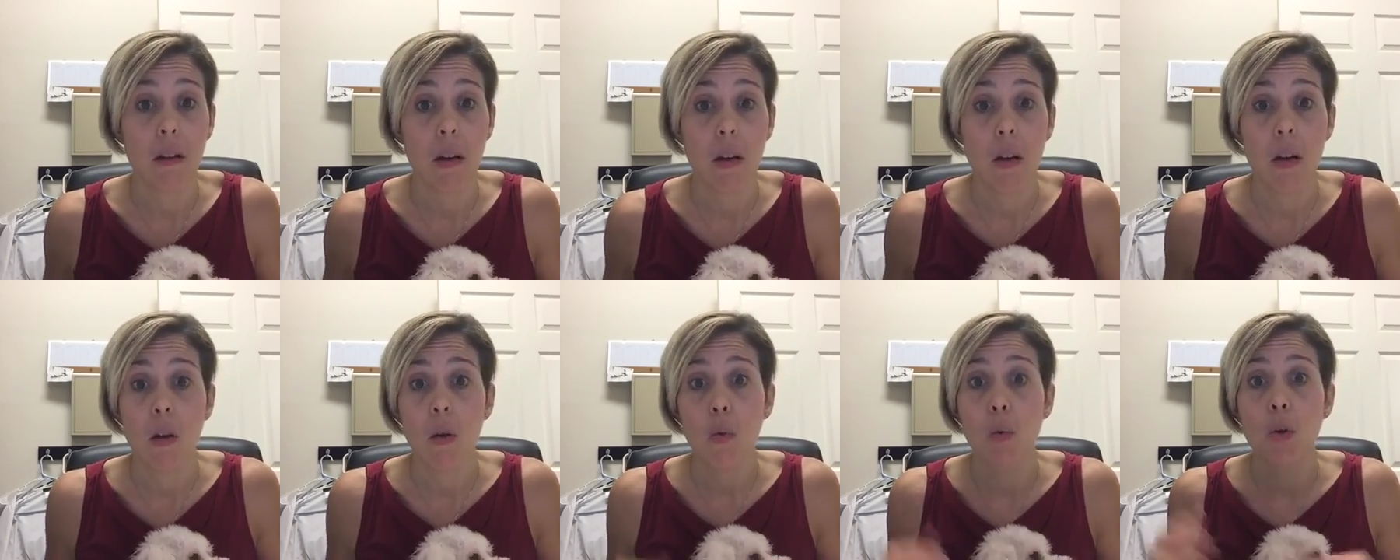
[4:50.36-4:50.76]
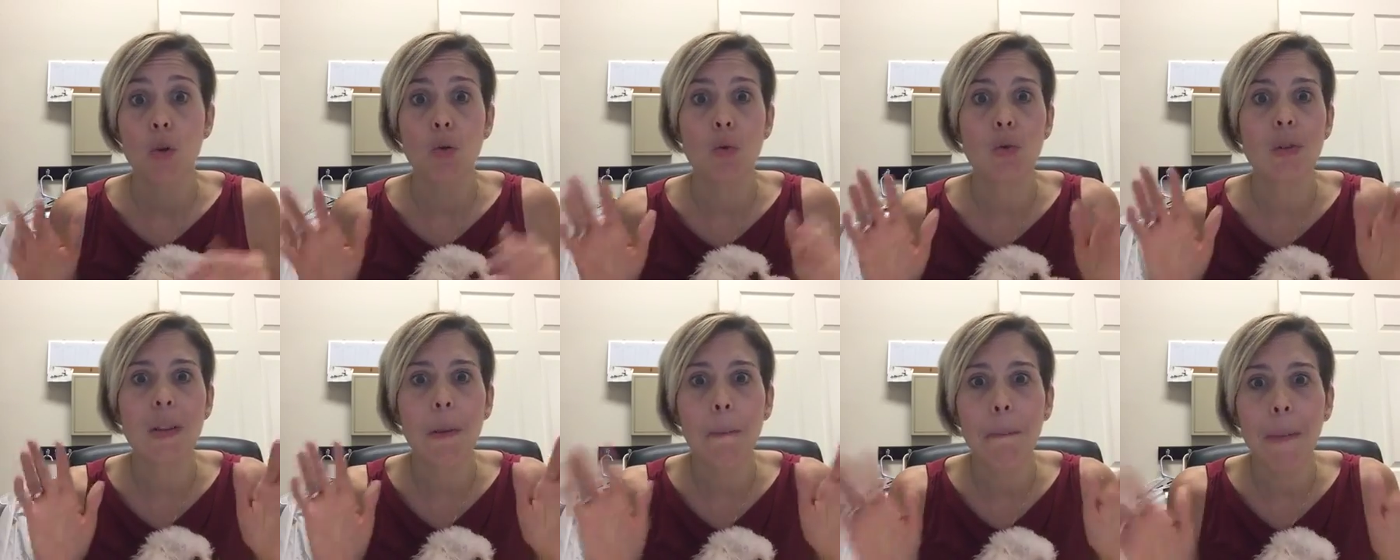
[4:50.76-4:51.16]
which
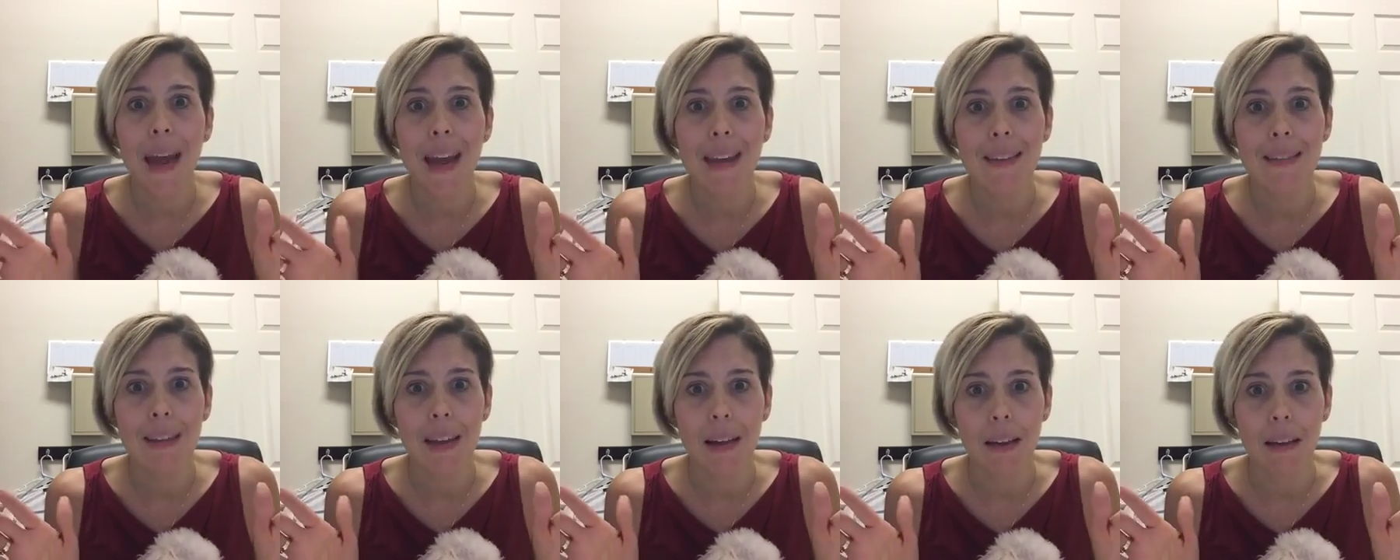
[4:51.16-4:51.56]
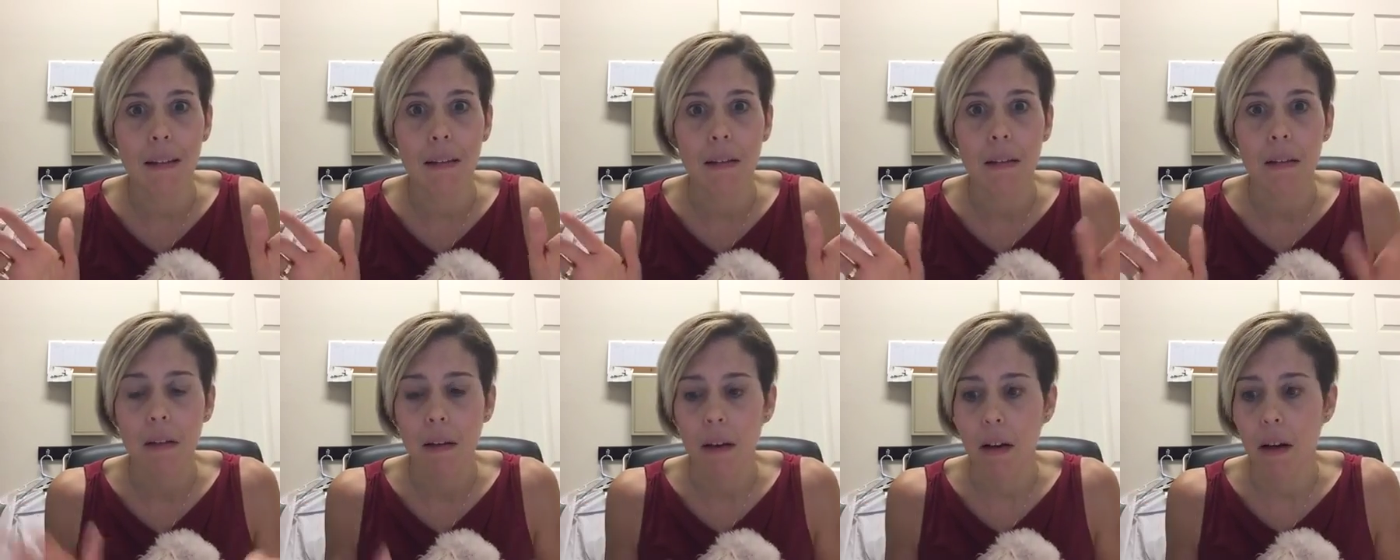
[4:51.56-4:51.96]
was amazing.
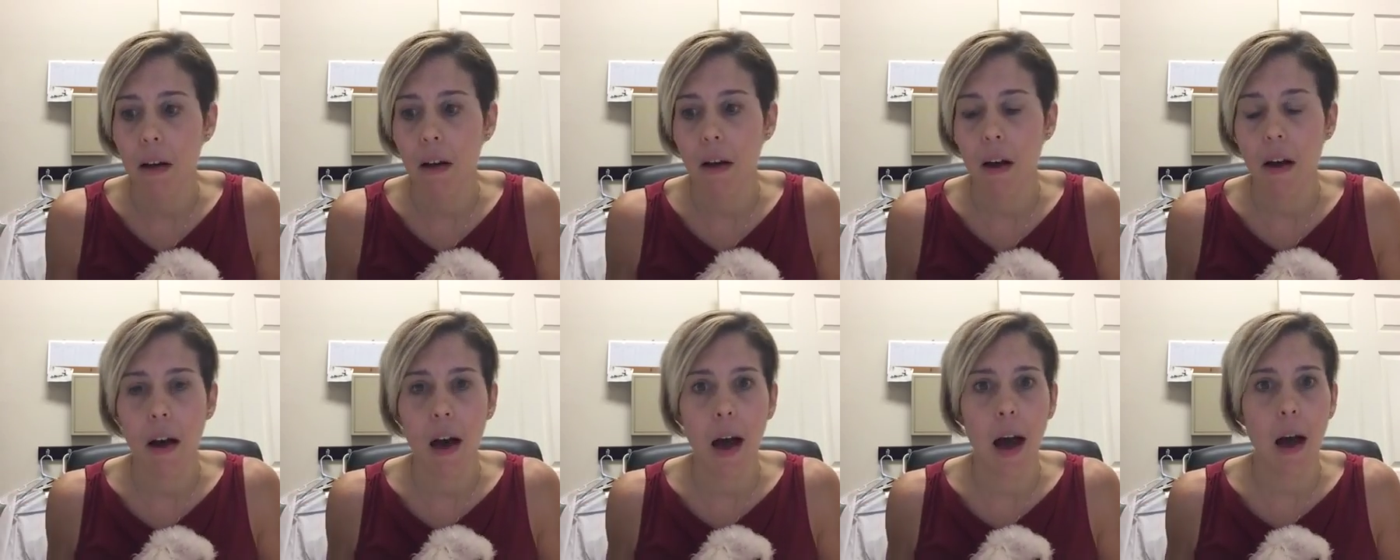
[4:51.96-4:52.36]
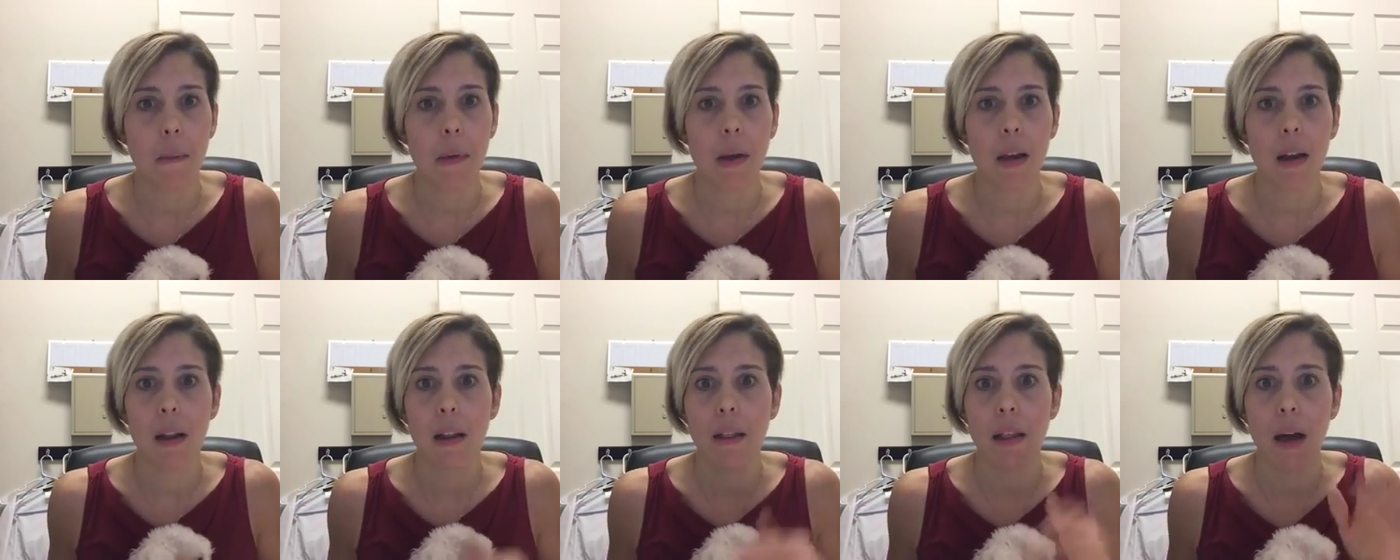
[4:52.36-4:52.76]

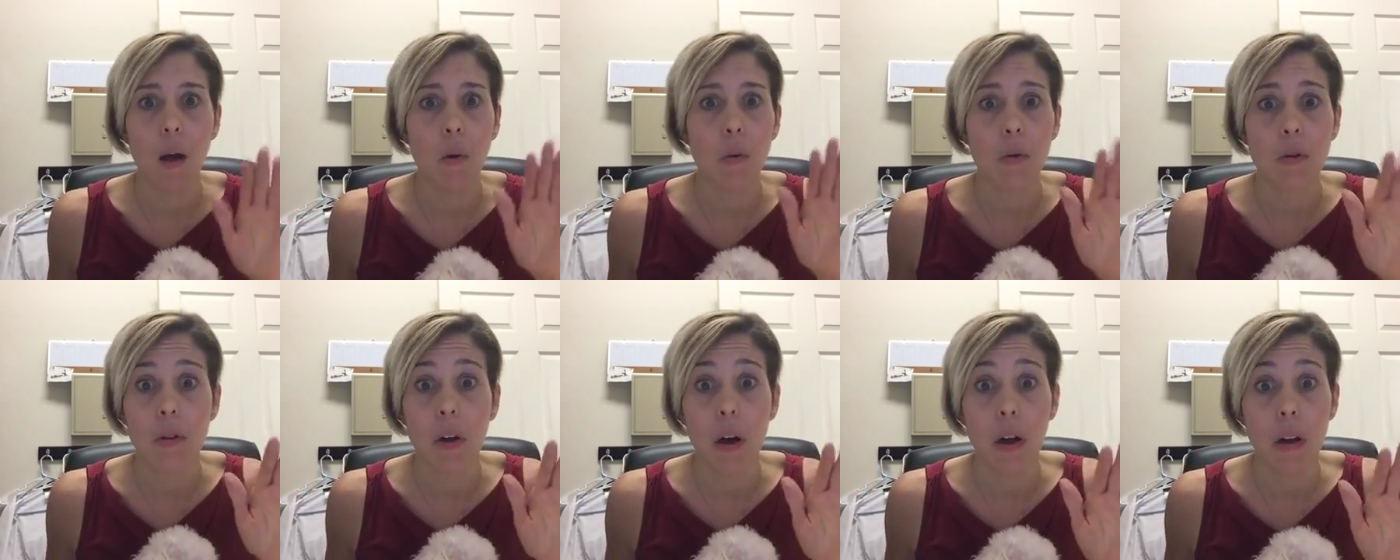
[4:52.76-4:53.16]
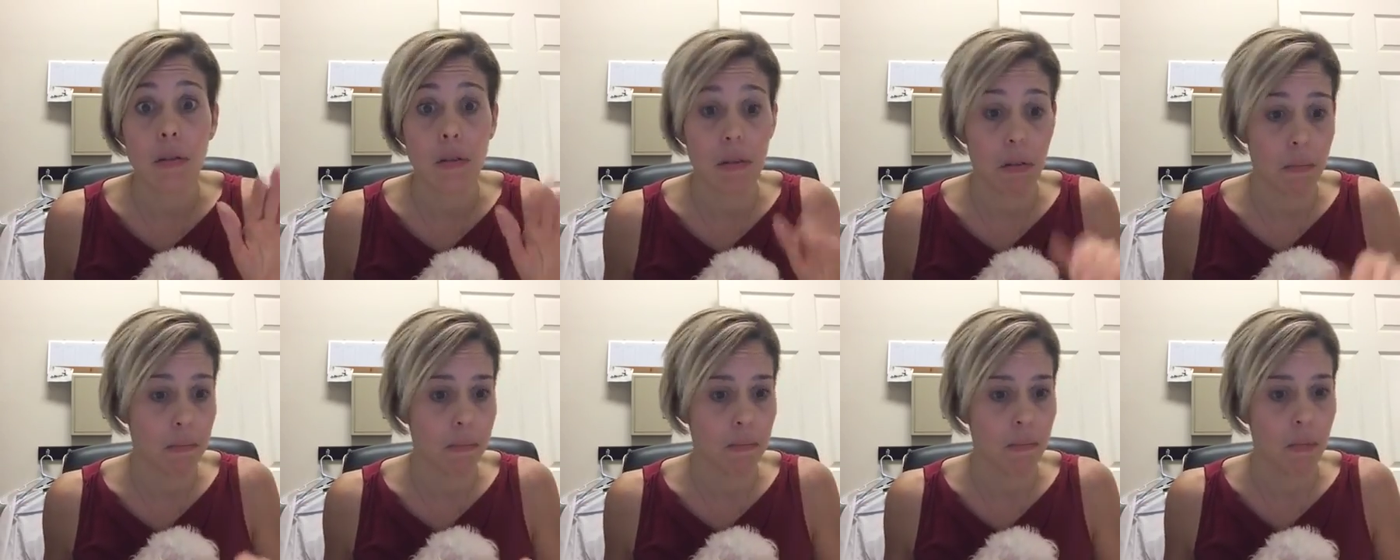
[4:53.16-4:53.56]
That was
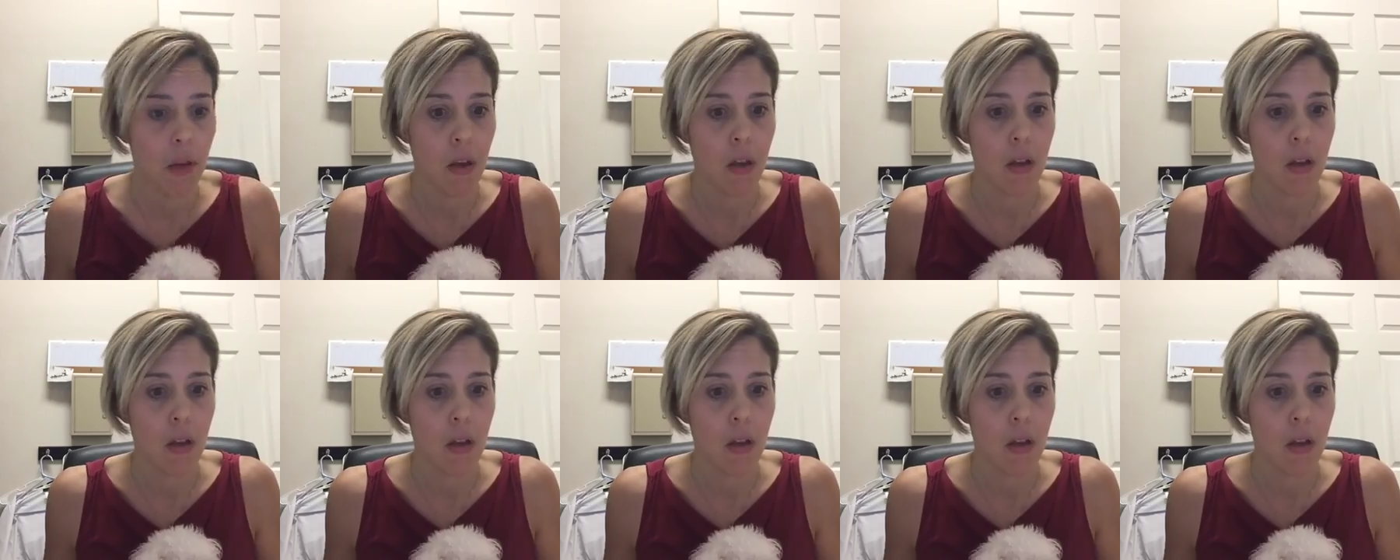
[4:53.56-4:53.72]
awesome.